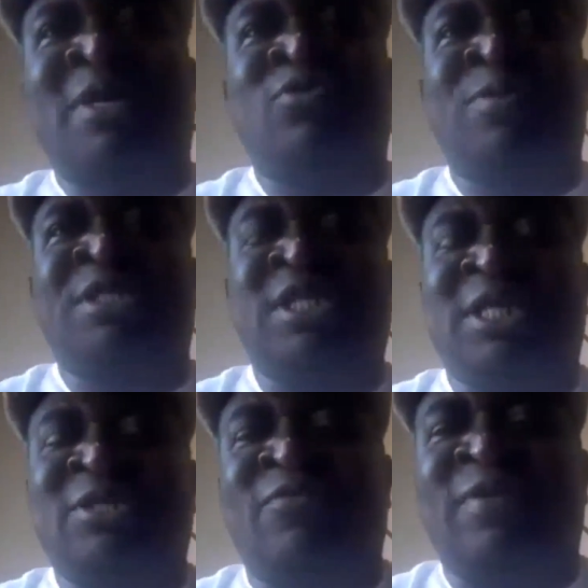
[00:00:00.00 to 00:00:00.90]
to be in charge
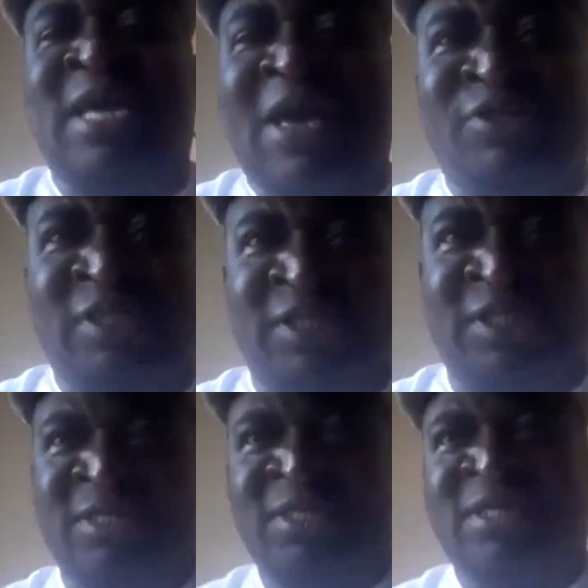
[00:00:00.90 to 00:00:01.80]
of the FCT.
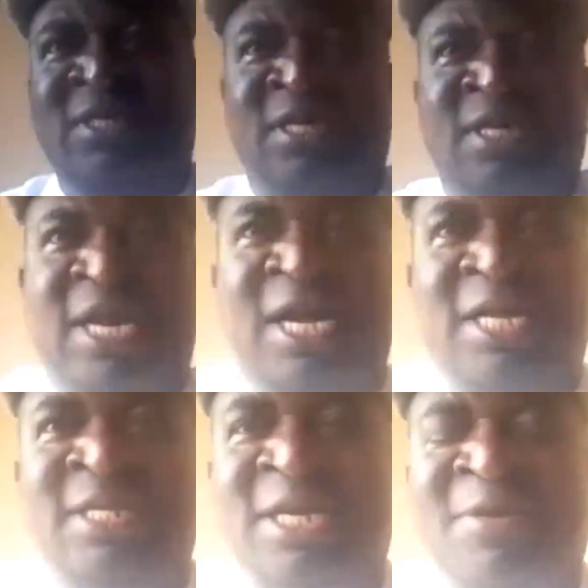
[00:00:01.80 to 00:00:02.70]
And
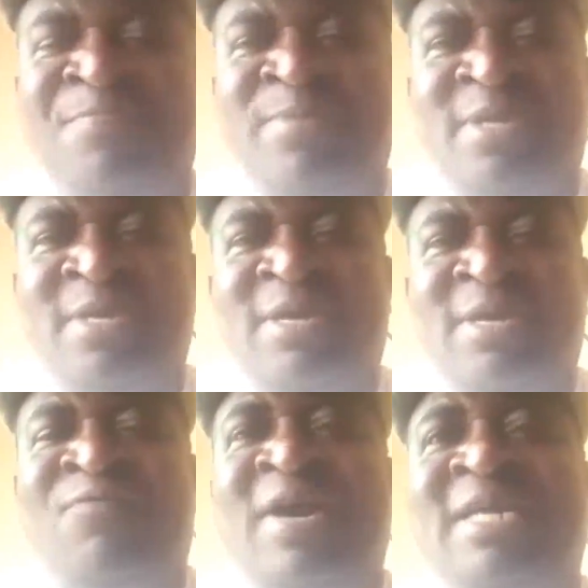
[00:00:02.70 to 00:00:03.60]

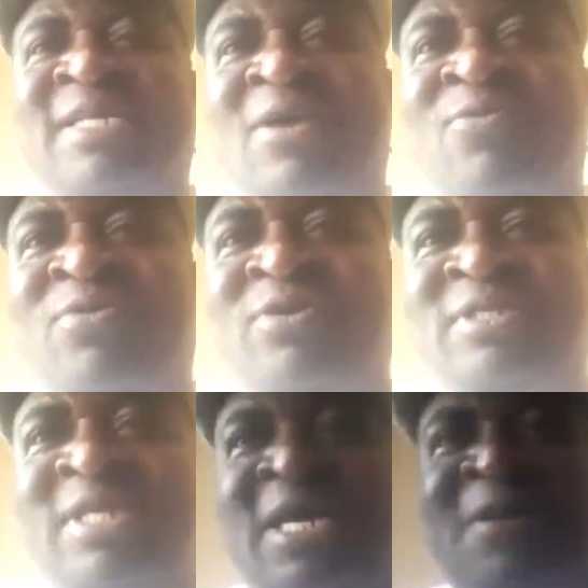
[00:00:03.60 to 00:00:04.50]
in fact,
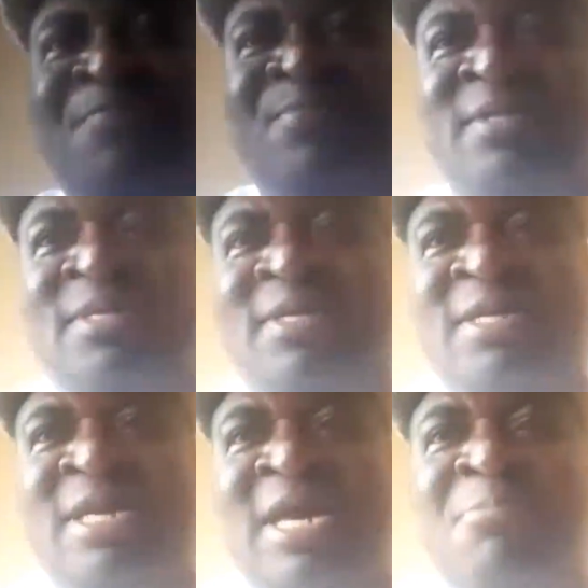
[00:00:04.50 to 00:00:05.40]

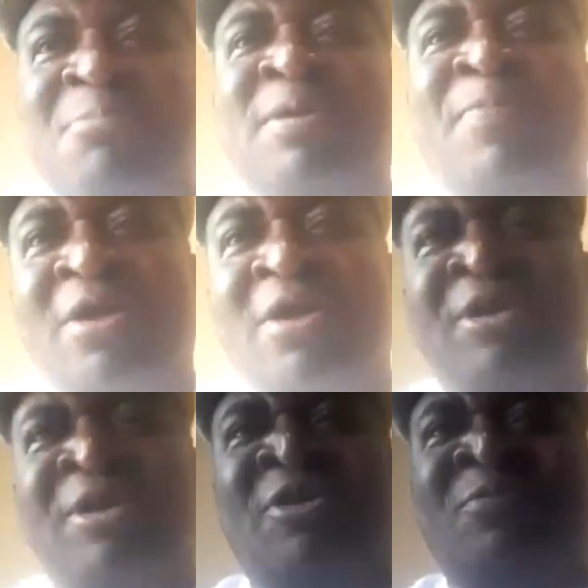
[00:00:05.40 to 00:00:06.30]
I'm the
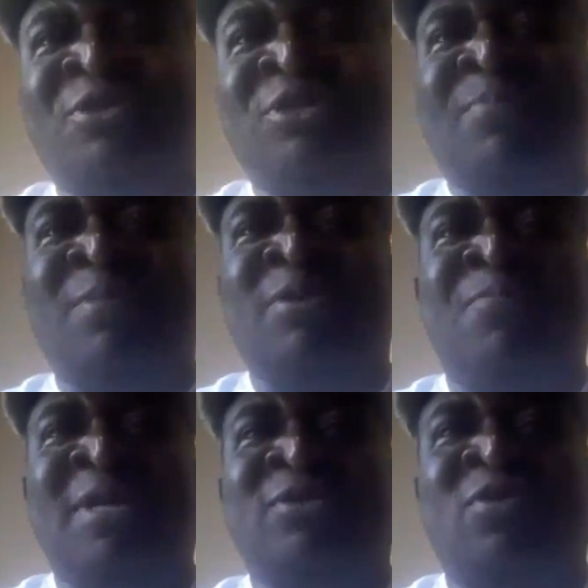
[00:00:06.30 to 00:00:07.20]
Pioneer Commissioner Public
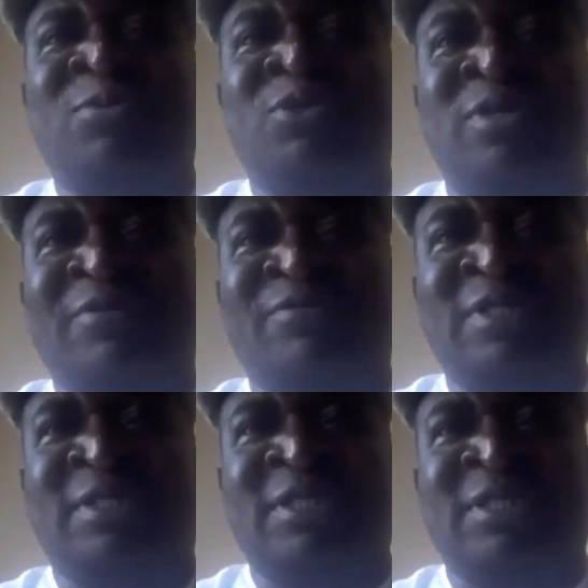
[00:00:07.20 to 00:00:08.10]
Complaints Commission, FCT.